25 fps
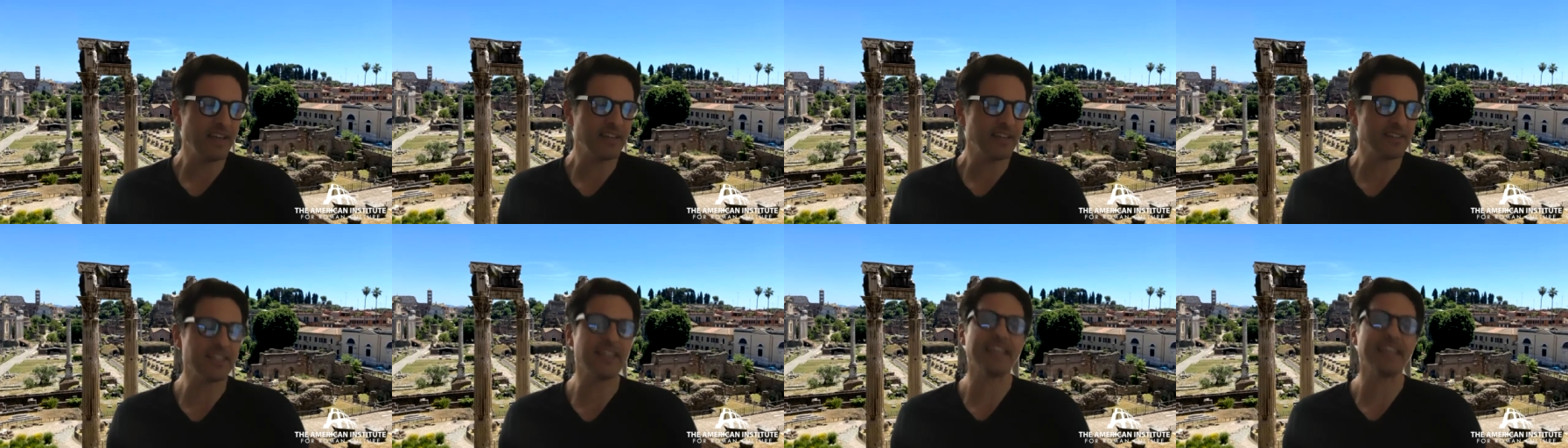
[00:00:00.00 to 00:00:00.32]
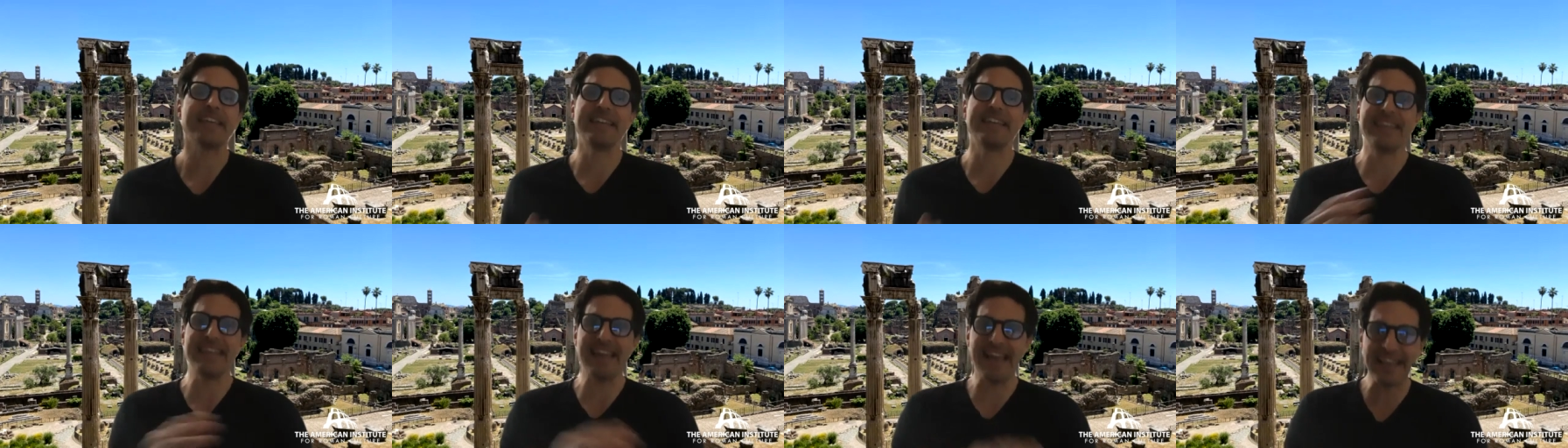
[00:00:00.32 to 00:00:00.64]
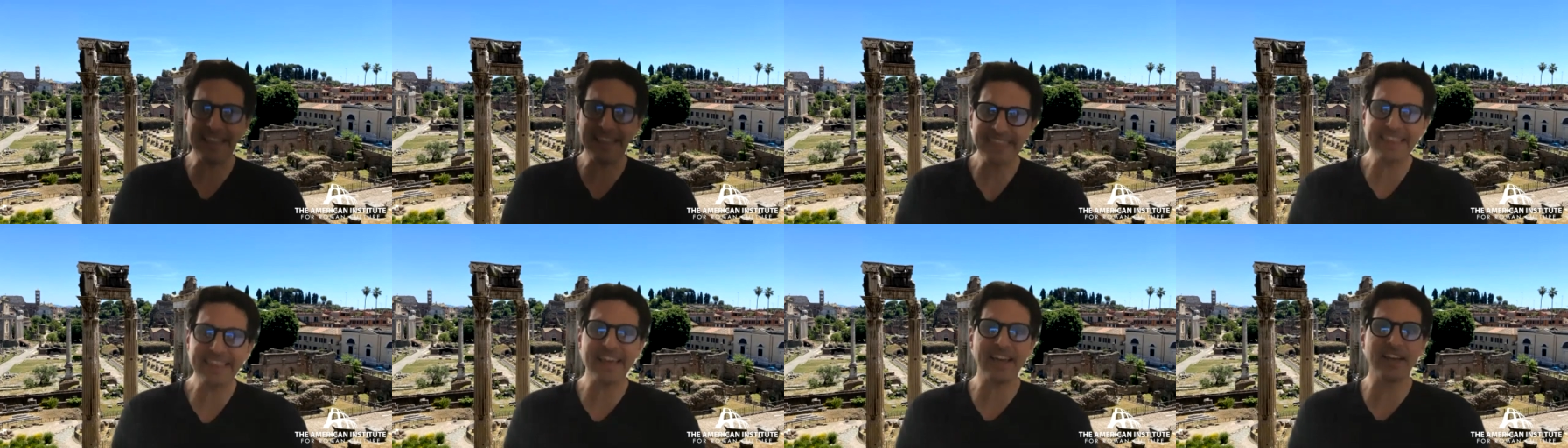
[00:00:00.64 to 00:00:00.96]
to
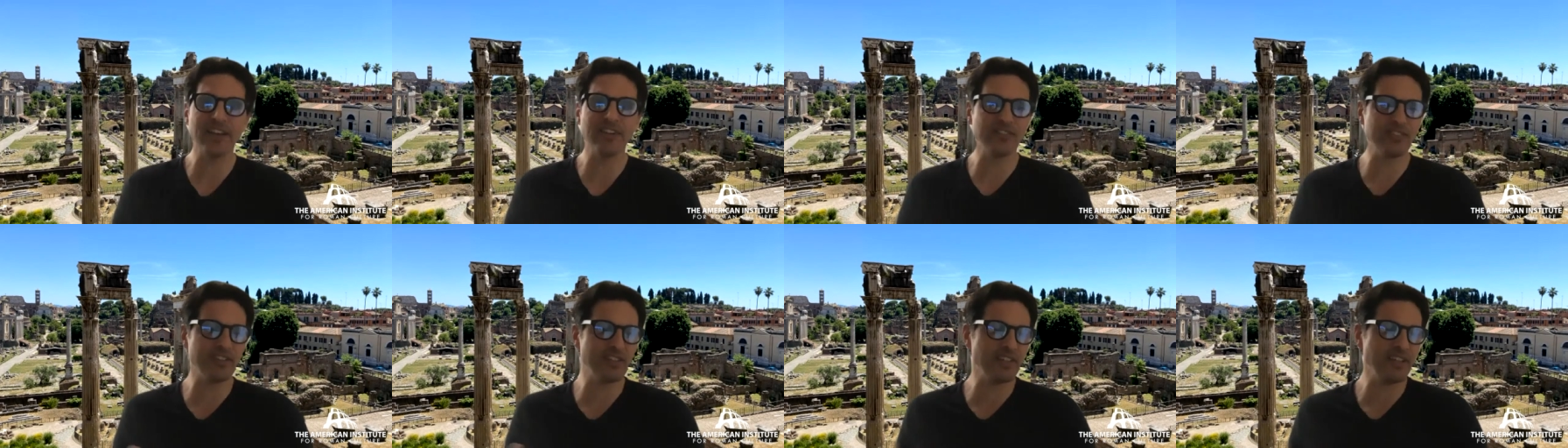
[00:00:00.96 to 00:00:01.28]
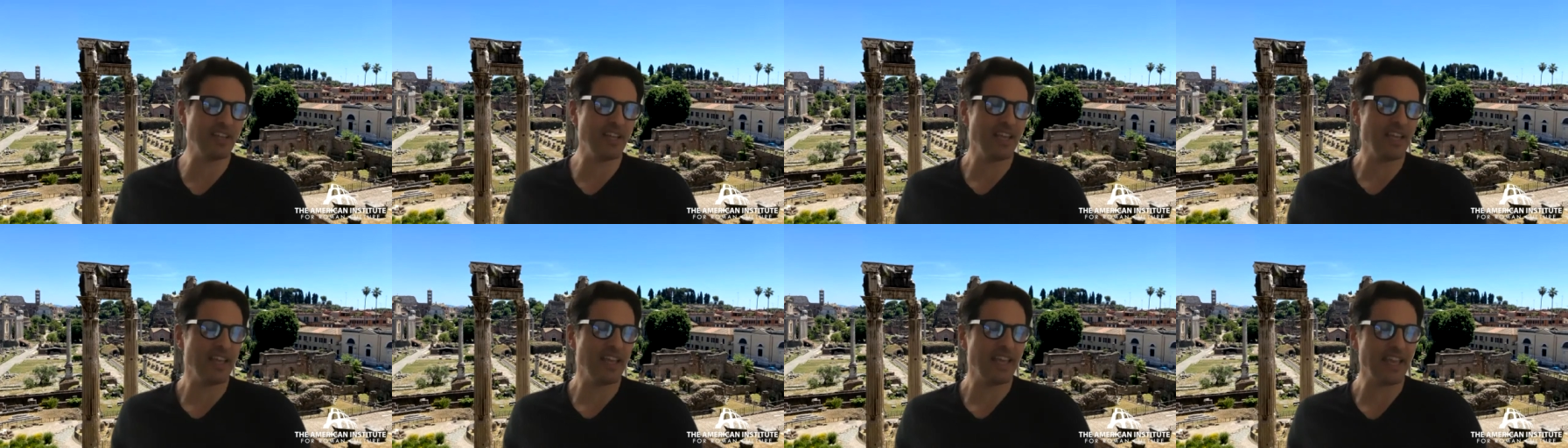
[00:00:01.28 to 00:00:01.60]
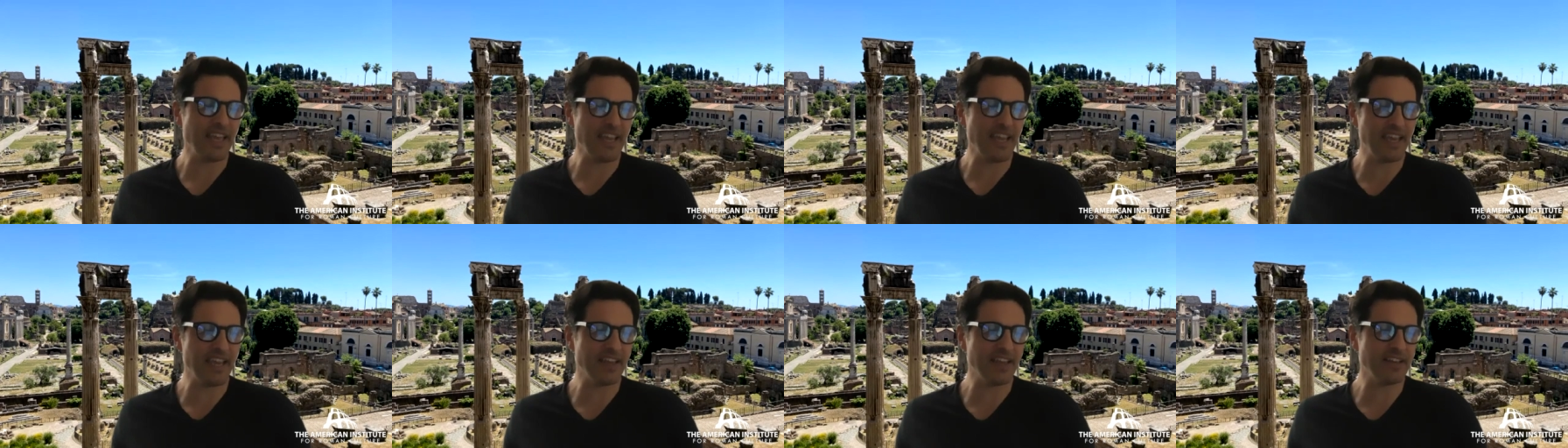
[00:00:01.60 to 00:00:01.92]
9,000
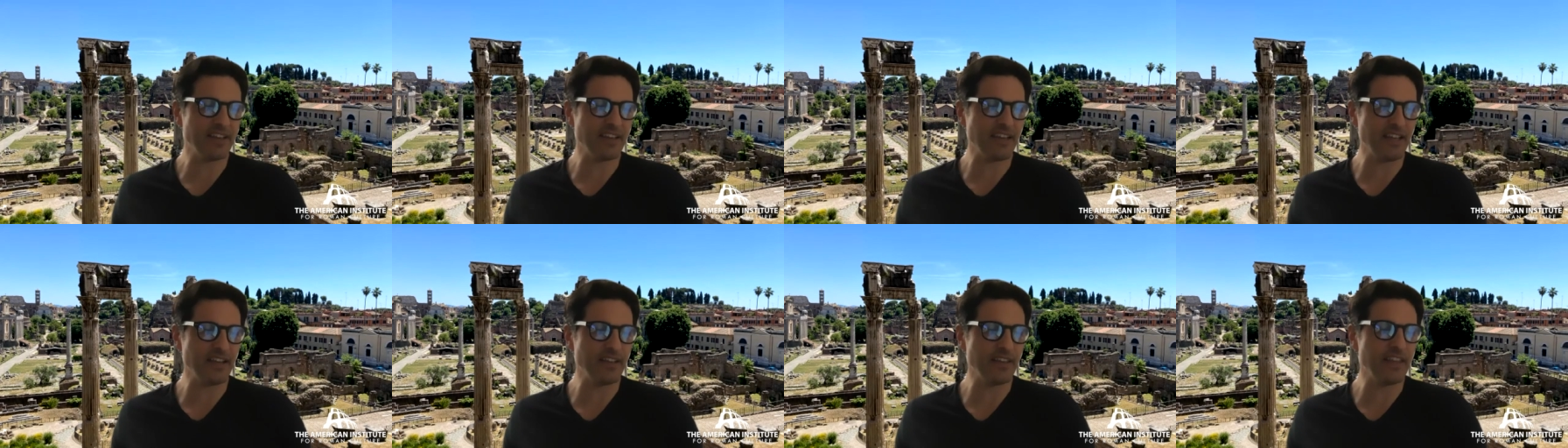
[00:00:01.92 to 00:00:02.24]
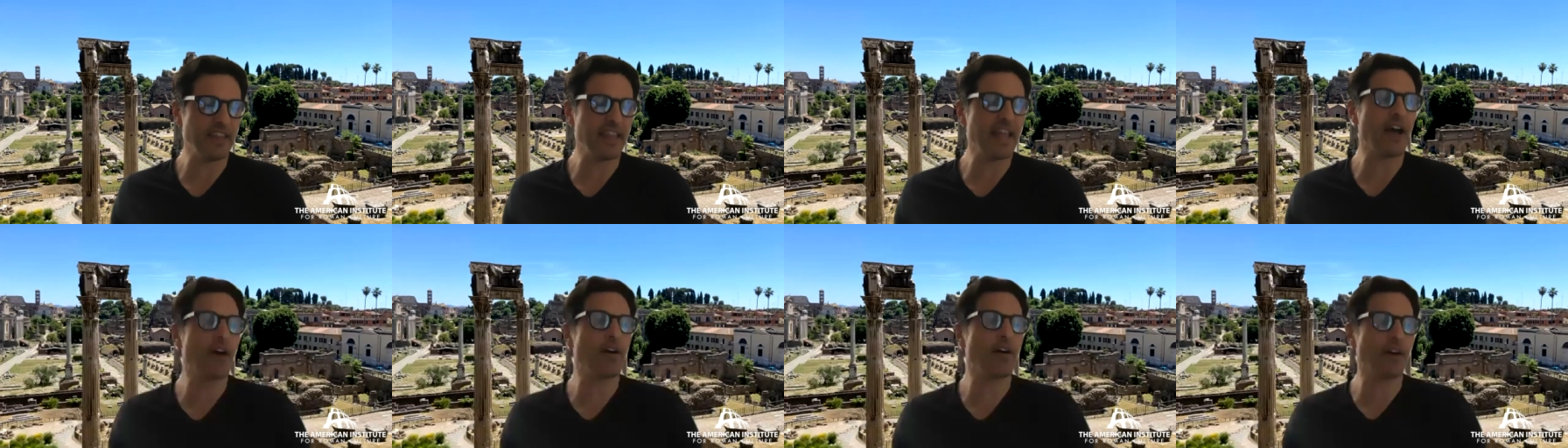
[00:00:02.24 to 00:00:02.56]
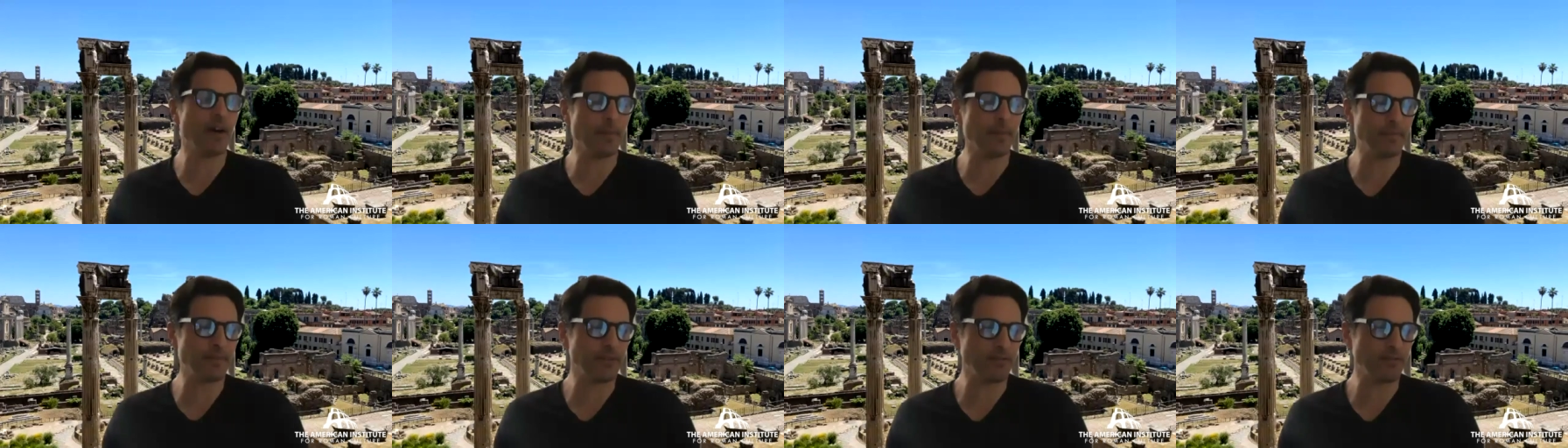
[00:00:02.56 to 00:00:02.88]
and now
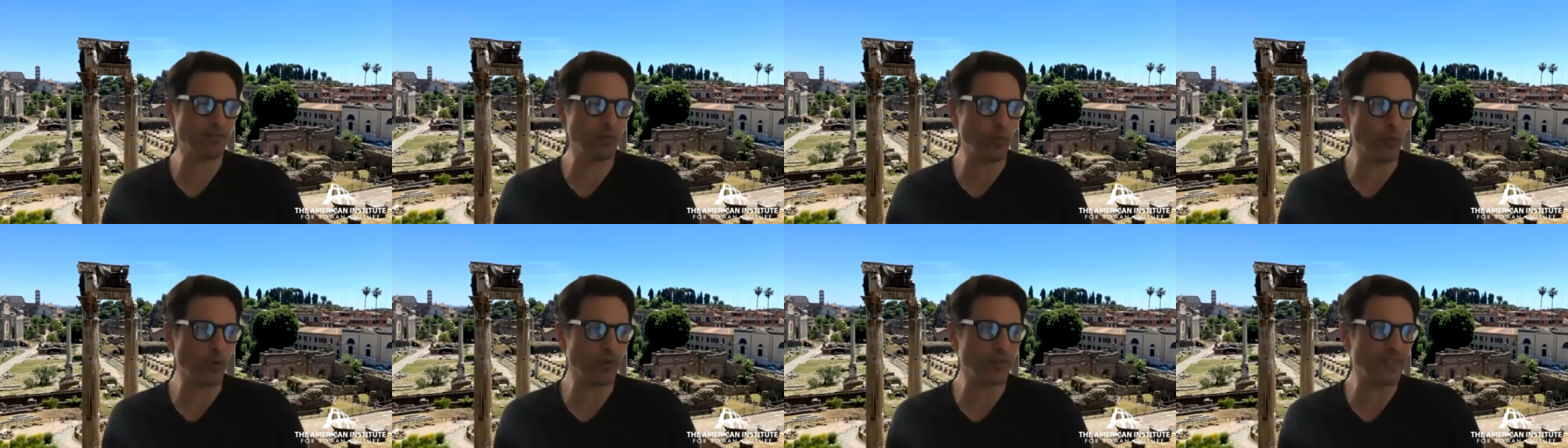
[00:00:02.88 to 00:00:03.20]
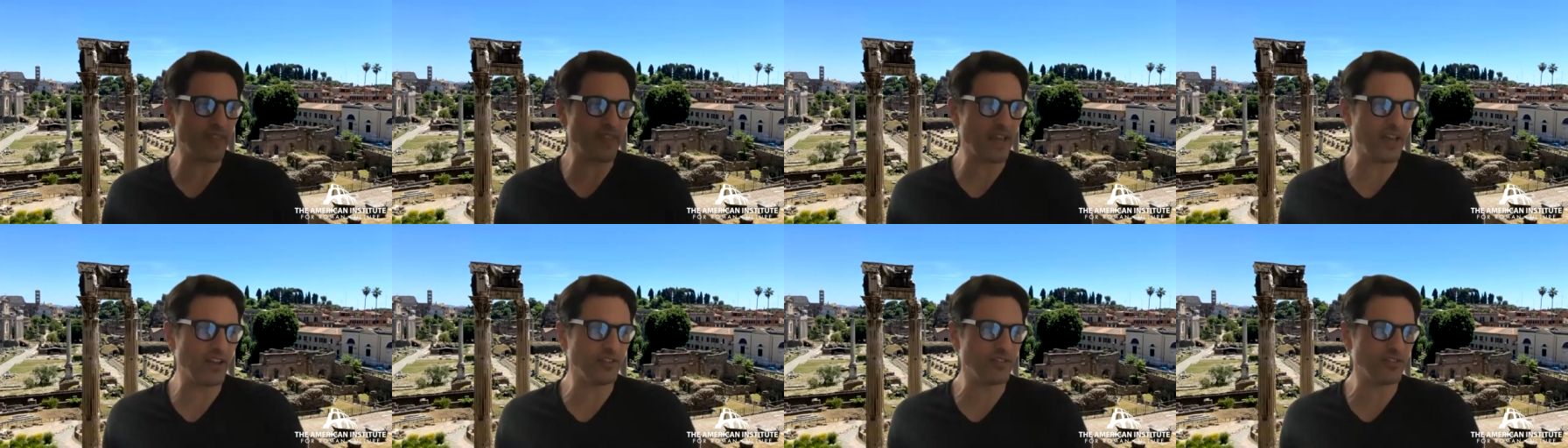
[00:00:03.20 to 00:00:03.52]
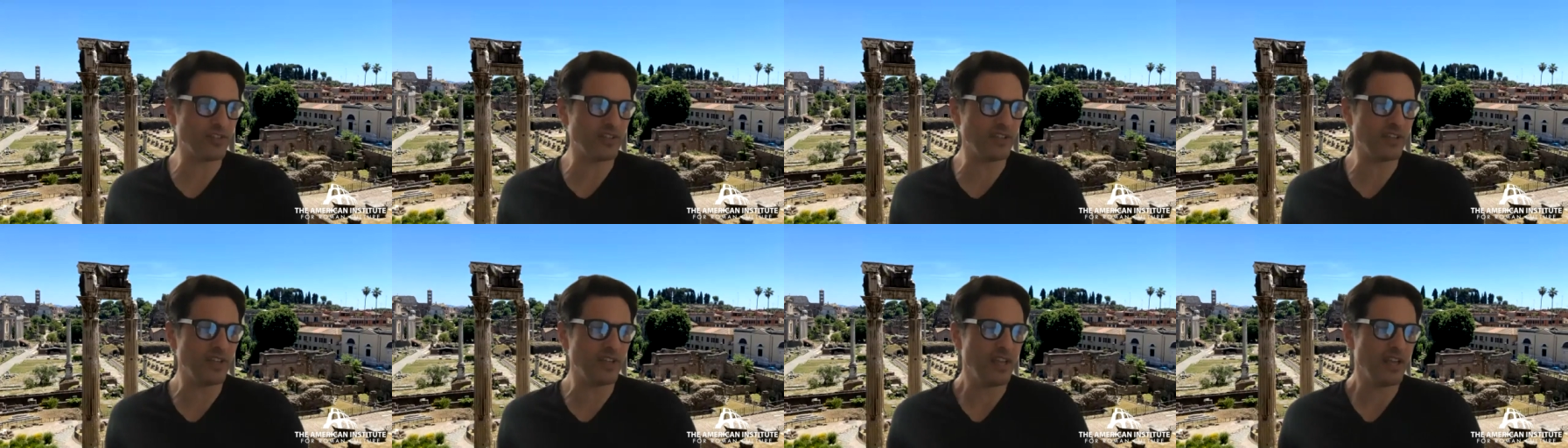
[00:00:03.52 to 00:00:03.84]
up to
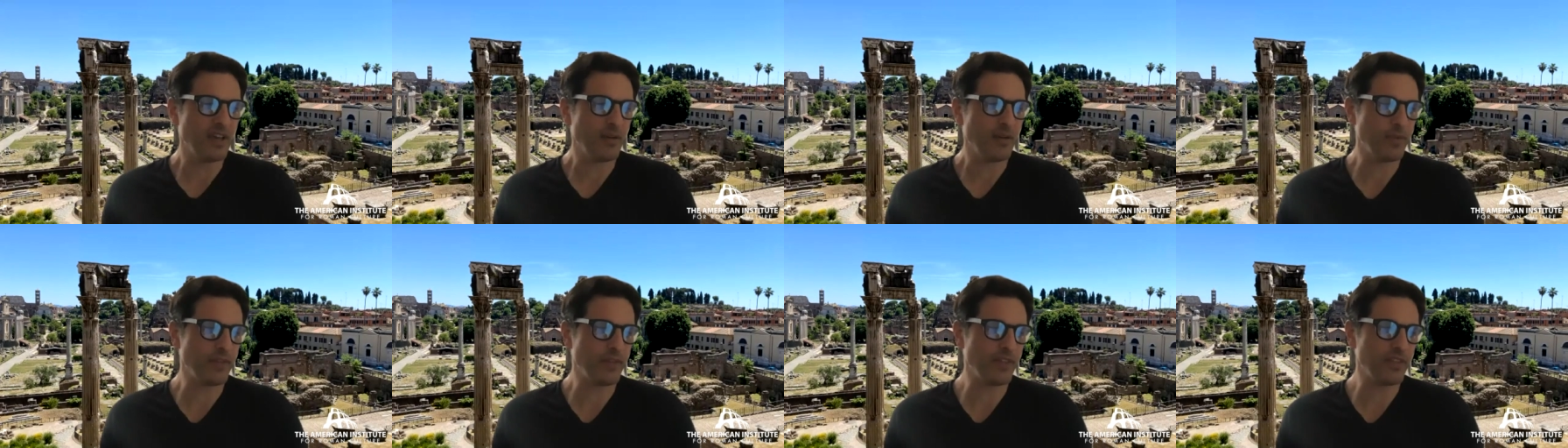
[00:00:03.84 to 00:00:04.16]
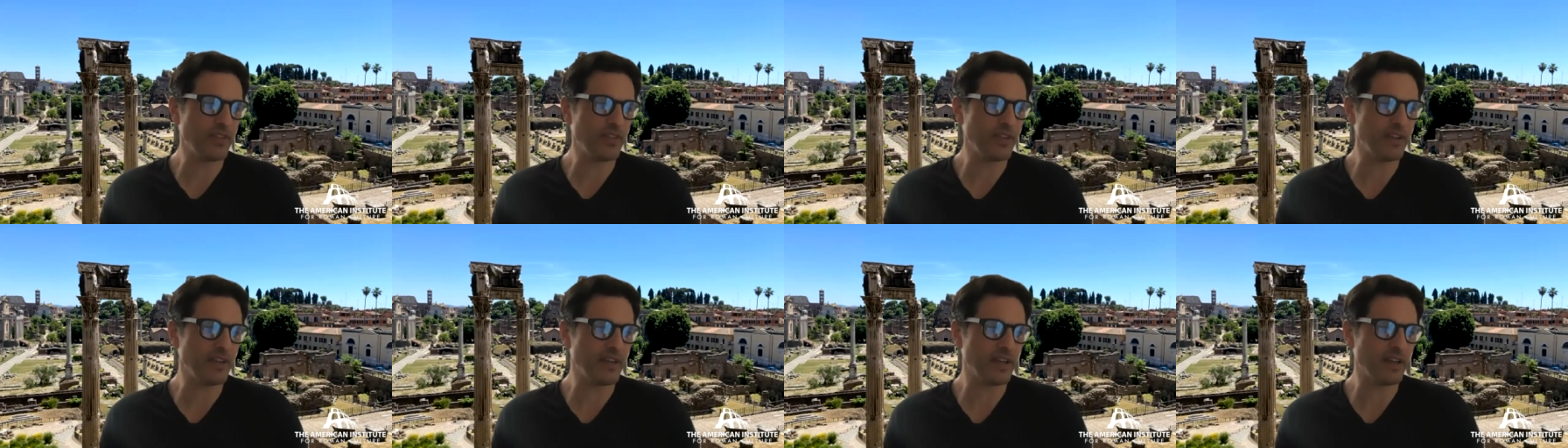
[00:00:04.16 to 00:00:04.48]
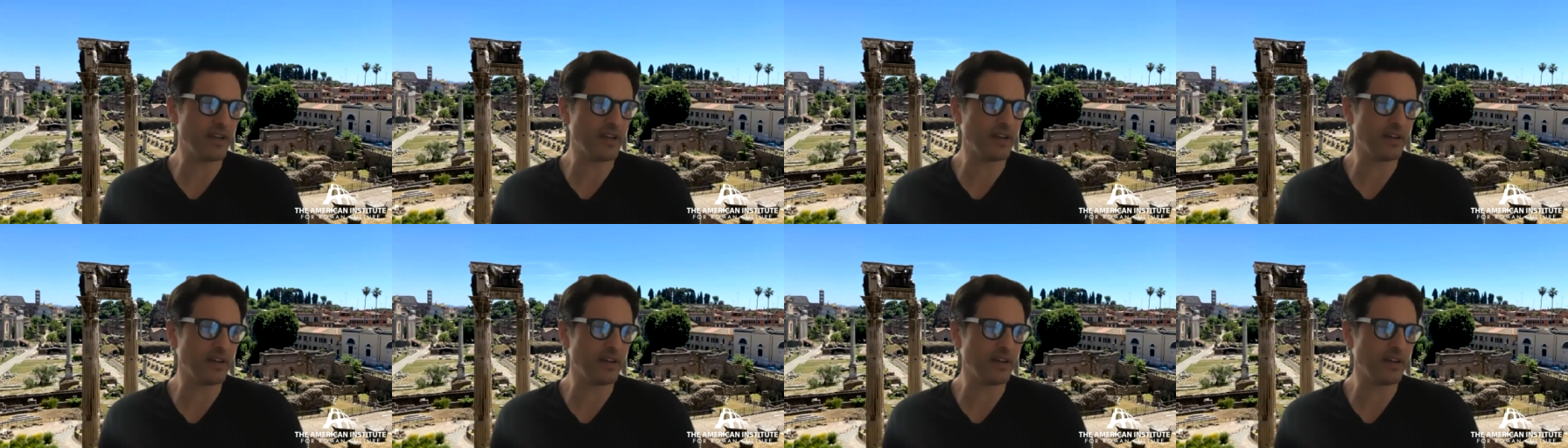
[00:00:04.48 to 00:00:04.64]
4,000 within the